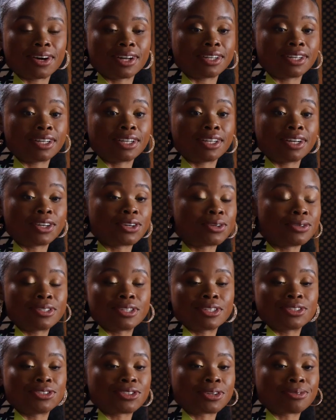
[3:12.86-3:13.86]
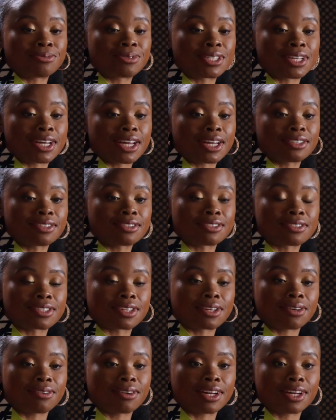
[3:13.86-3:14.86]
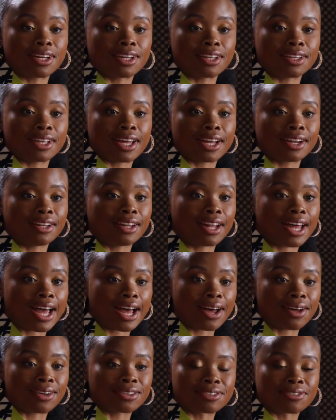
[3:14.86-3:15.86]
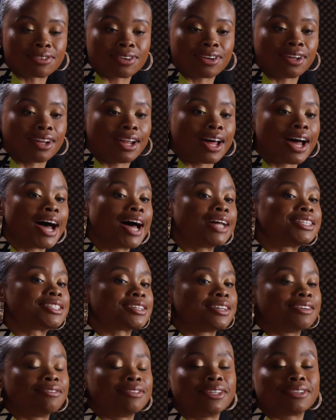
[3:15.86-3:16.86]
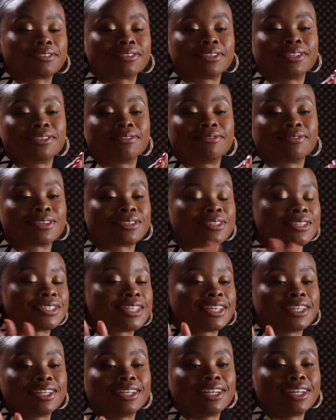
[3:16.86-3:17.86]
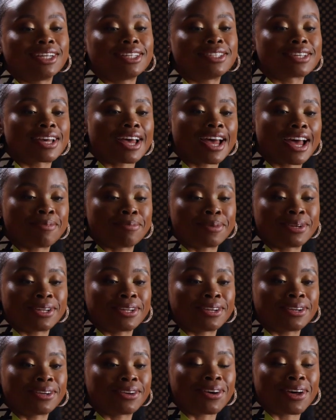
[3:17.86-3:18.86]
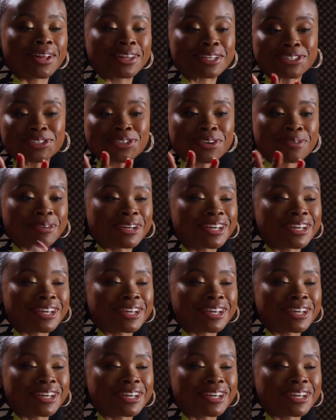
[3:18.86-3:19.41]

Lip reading: on an acoustic drum set. So that allows for a lot of different versatility to happen on this drum